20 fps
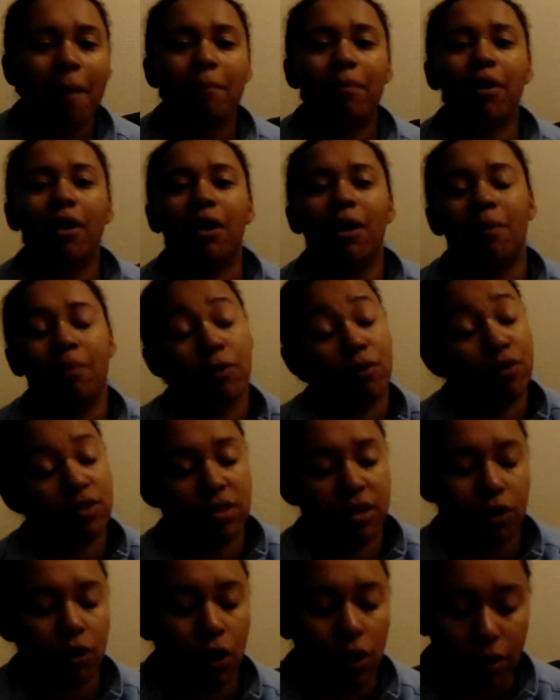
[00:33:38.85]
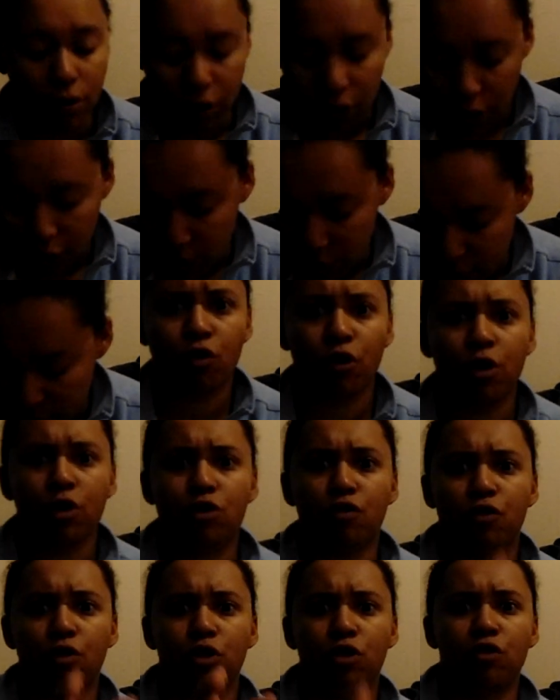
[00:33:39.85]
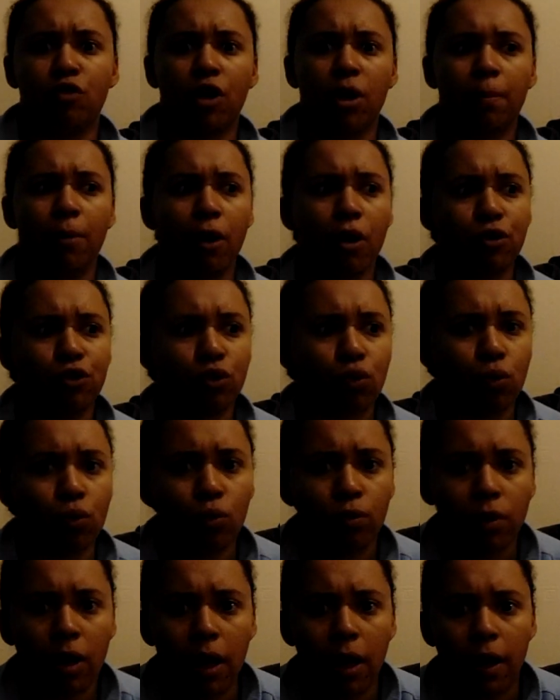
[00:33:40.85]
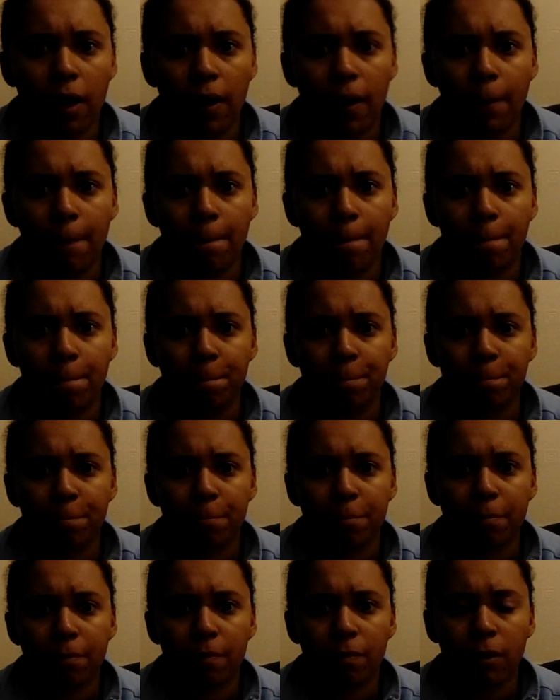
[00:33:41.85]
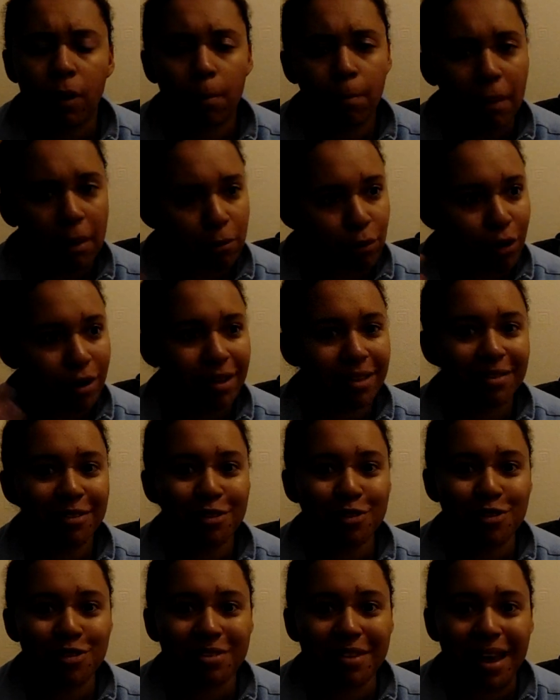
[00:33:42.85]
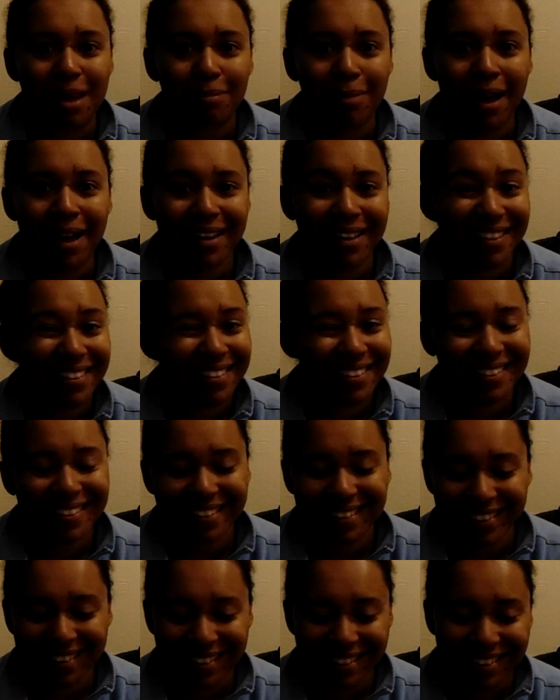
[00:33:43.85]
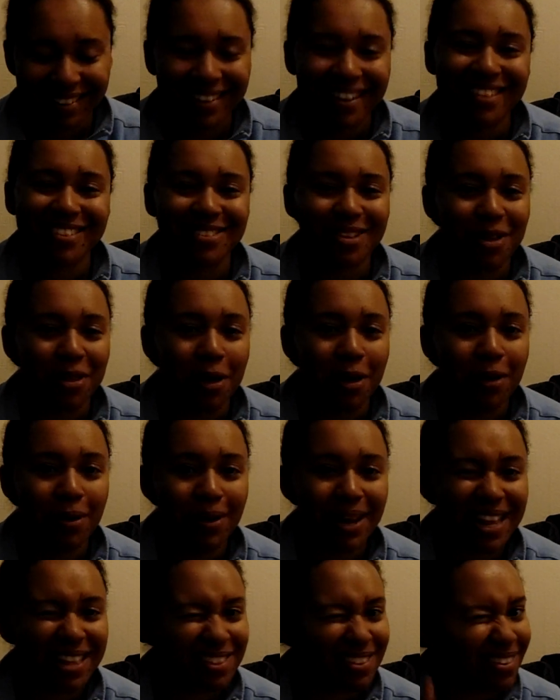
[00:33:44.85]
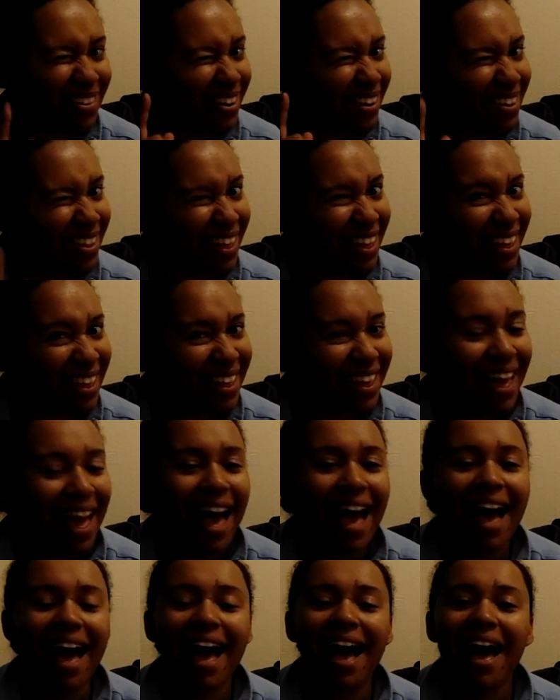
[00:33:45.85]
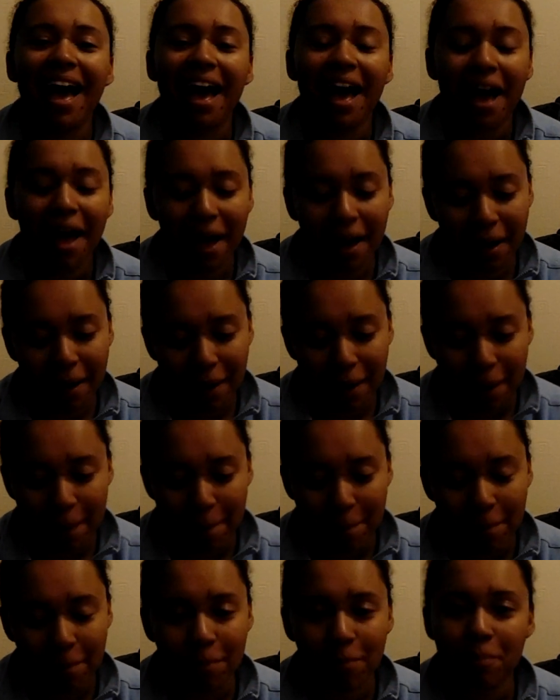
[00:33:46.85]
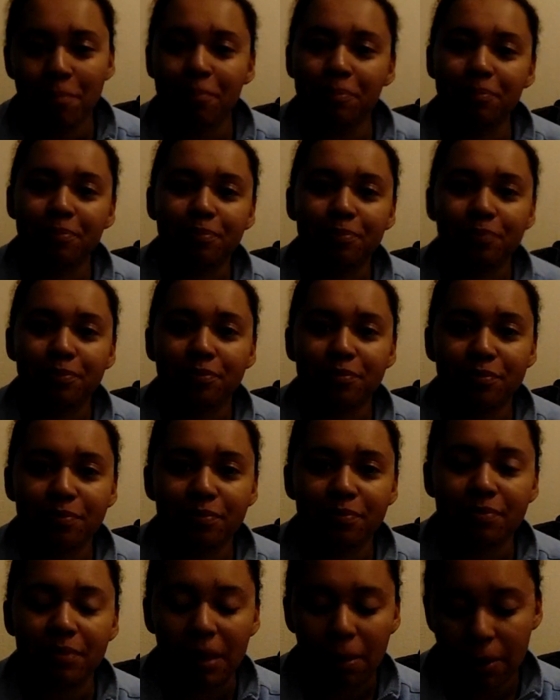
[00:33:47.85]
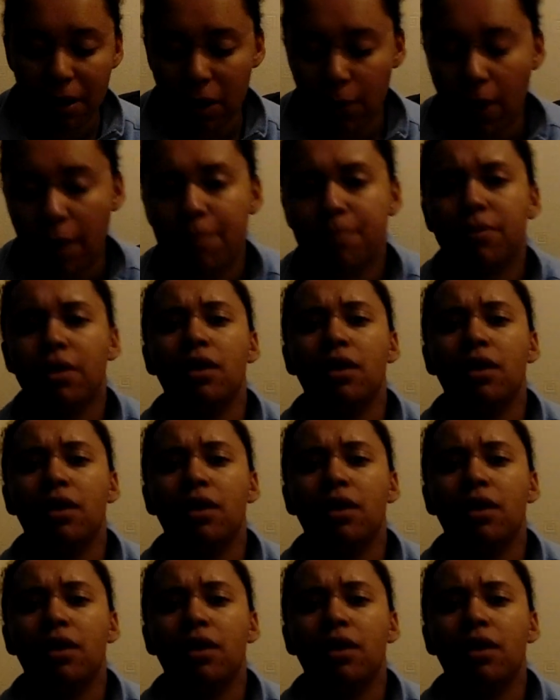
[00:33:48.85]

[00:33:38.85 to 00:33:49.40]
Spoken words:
But obviously not, you know. It's very personal memory that just came back. Let's not go there. But anyway,